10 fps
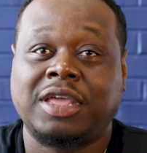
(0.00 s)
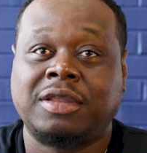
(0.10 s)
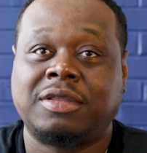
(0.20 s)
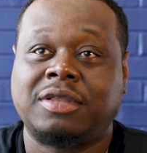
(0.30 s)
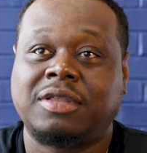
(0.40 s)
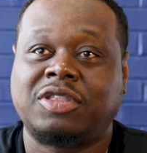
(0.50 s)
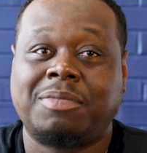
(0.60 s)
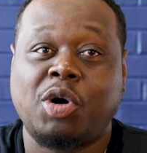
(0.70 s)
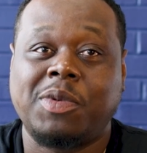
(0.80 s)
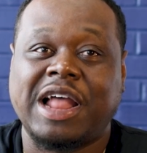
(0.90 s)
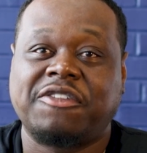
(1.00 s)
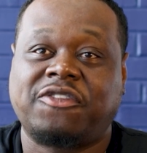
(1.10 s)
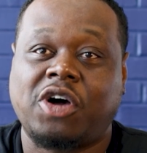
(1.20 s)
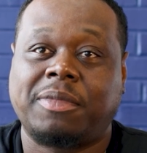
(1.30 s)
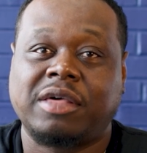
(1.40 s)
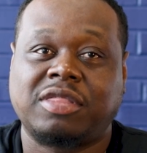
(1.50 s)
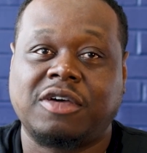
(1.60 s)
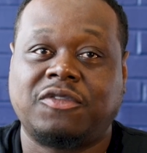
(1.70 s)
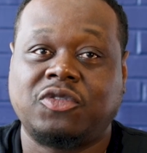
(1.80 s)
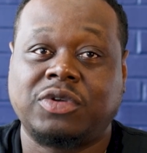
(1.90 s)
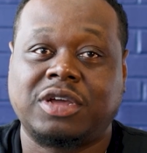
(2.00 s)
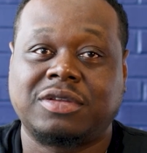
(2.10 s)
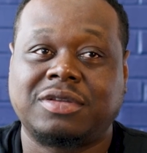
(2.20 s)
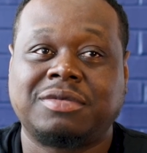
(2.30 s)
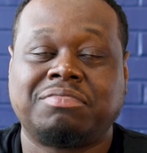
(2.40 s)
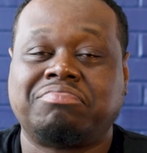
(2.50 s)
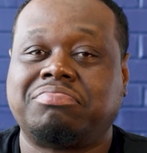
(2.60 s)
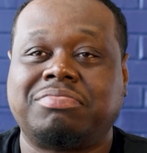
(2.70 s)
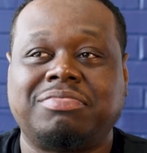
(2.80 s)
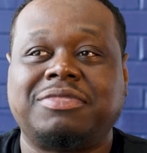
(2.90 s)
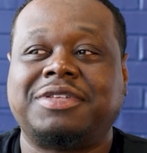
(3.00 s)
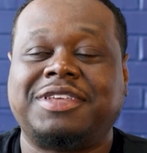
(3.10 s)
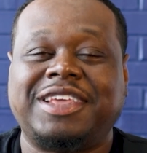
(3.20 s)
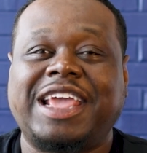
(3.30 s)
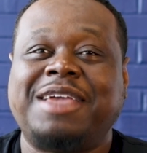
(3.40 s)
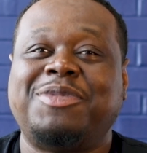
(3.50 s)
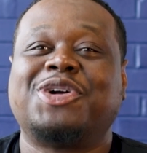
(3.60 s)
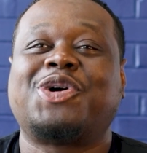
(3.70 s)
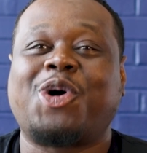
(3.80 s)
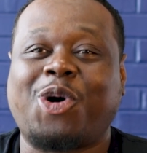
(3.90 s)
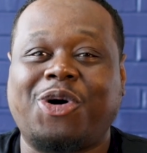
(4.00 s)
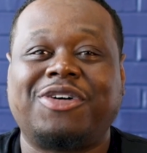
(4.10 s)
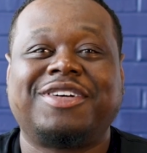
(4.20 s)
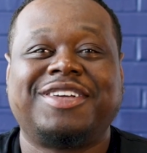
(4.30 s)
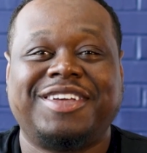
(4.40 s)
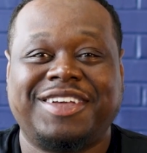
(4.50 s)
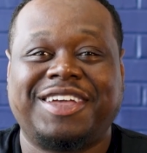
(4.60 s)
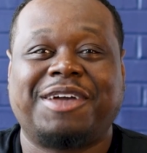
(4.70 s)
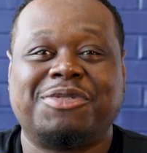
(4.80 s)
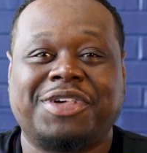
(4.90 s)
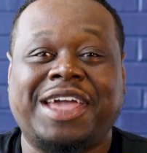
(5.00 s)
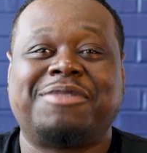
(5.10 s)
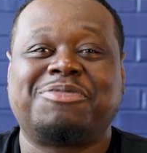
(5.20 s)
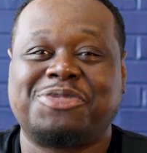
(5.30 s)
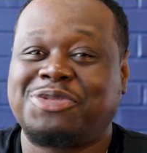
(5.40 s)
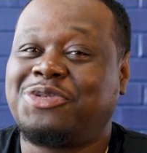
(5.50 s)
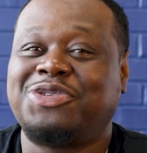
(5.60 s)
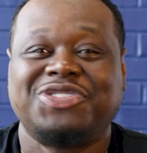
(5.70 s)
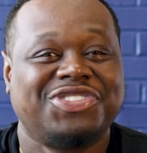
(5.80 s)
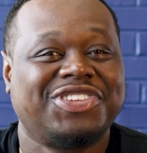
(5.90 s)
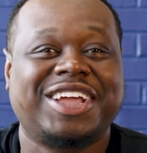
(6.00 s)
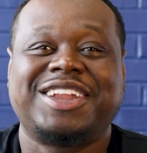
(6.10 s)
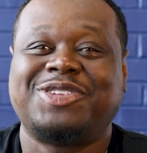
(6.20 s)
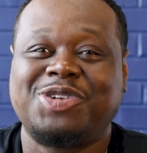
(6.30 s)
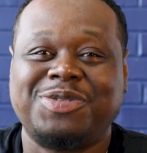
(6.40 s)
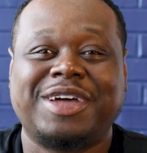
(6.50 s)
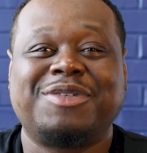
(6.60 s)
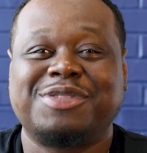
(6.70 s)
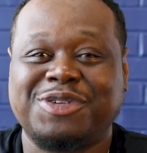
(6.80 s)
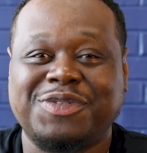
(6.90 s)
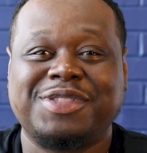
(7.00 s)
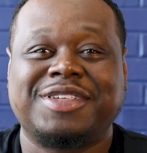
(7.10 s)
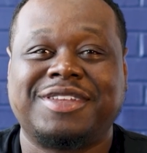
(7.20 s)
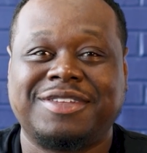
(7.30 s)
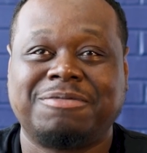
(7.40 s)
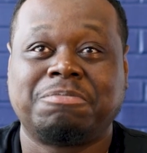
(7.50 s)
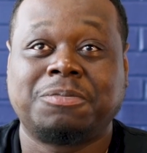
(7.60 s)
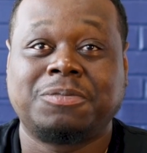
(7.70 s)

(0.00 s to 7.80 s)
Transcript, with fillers: And the moment I felt myself doing that, he gave me a call. And I was like, hey, going on just checking in on you, how was service? And